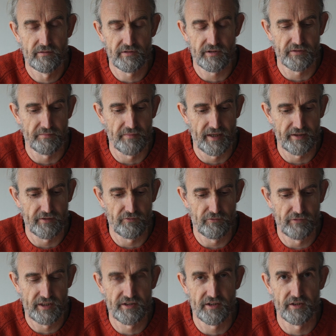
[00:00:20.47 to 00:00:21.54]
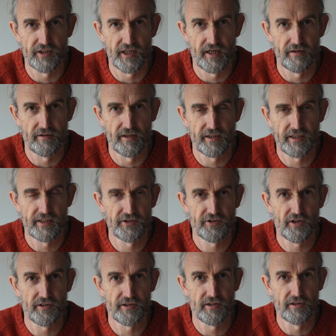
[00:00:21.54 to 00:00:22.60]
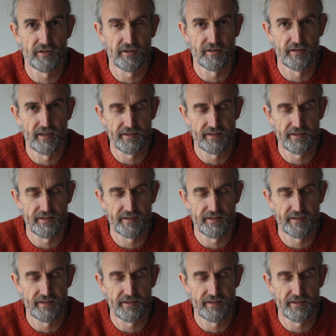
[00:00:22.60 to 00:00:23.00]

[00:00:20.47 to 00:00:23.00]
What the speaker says: which is my research area at King's College London,